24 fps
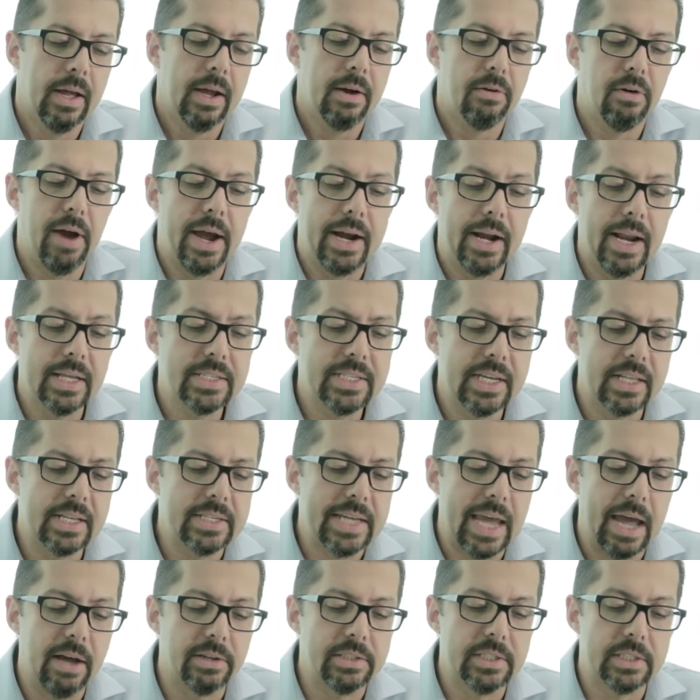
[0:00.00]
Right, let's say this
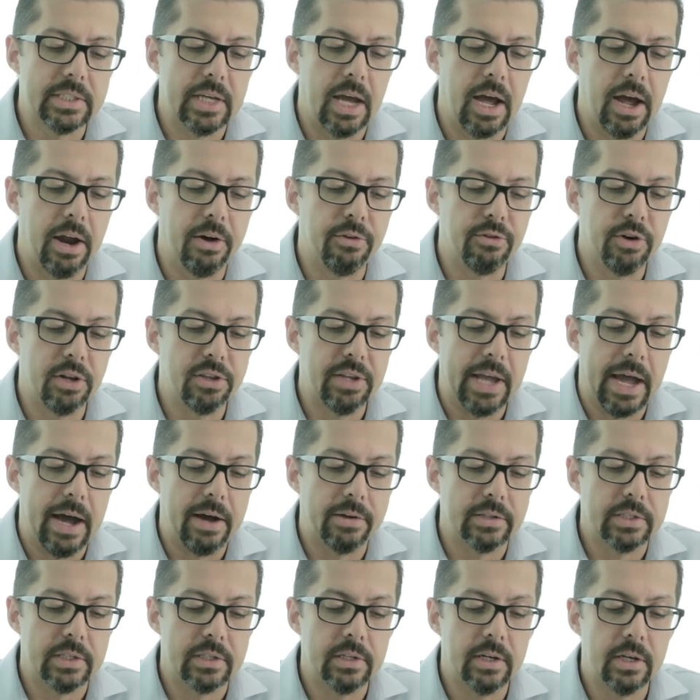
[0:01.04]
house is
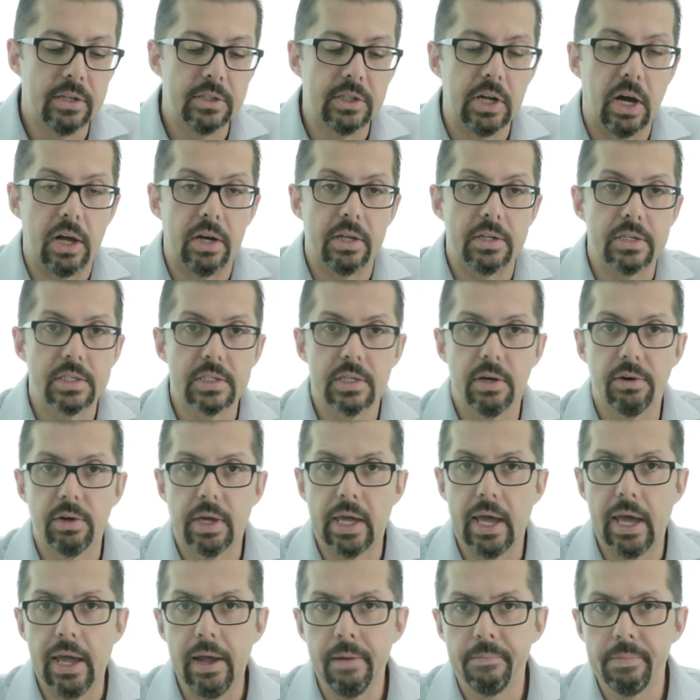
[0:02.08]
$100,000,
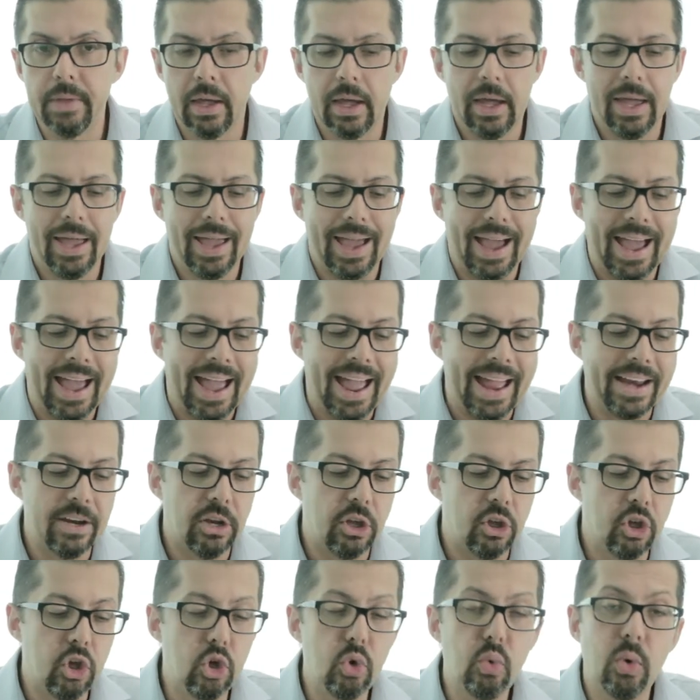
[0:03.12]
okay?
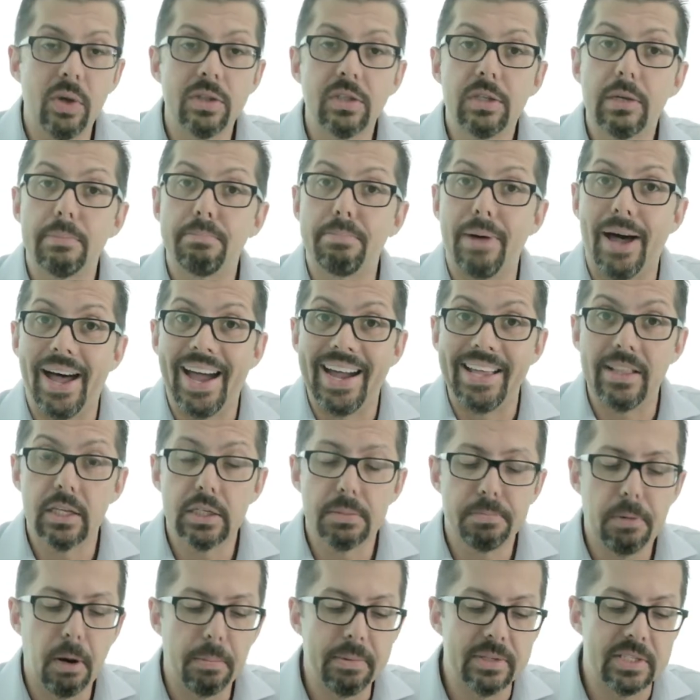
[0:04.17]
And you want to buy
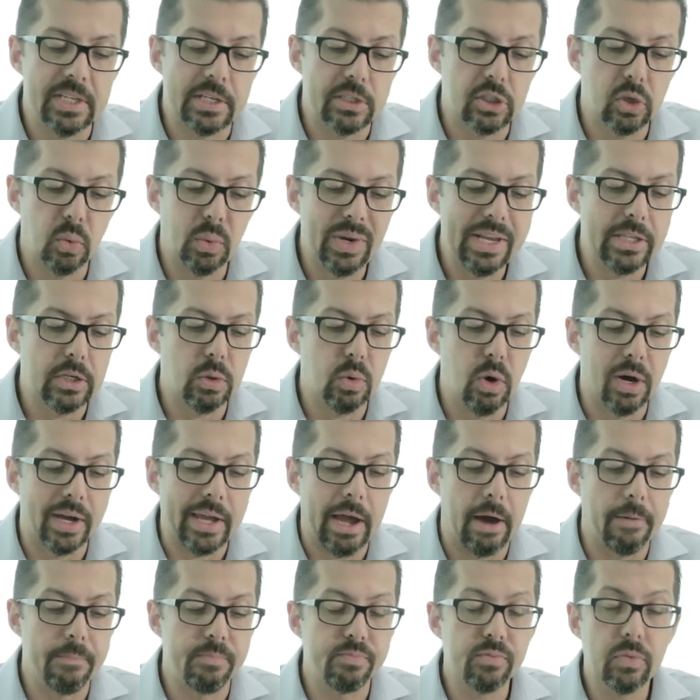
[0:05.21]
this property. So we need to work
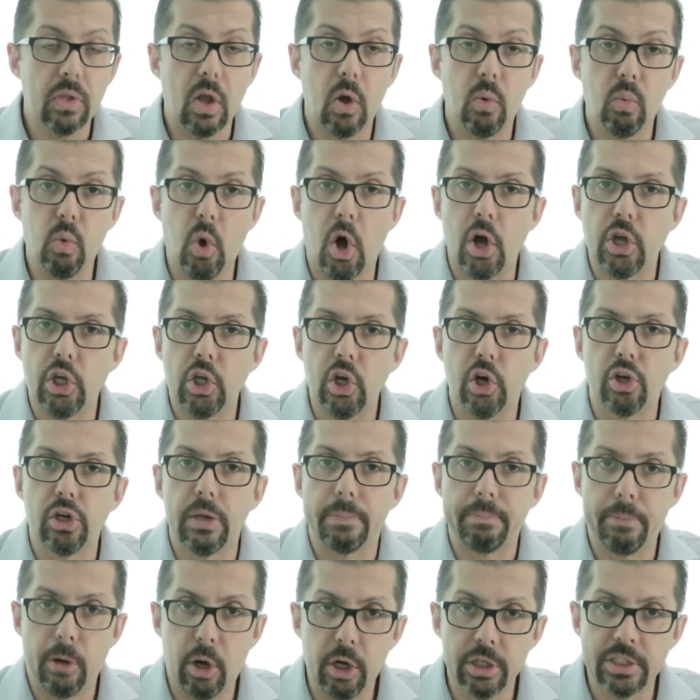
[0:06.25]
out what your
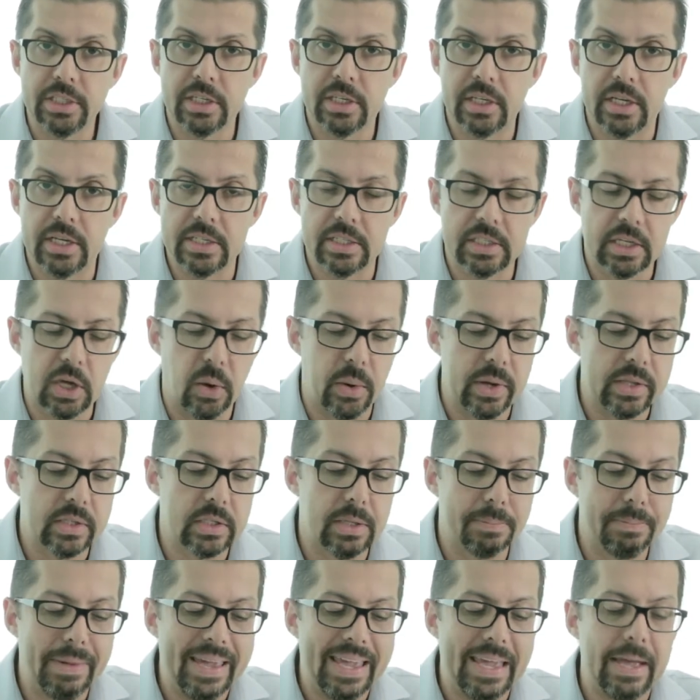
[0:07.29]
deposit is going
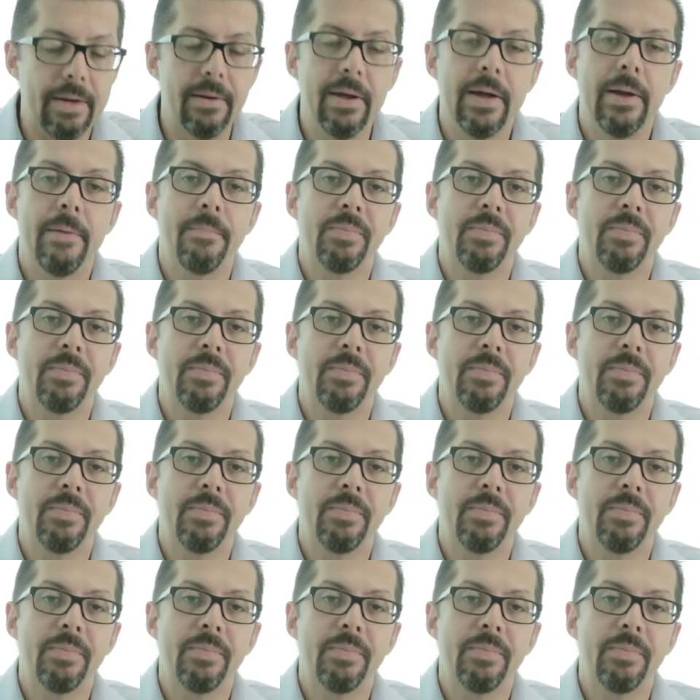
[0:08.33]
to be.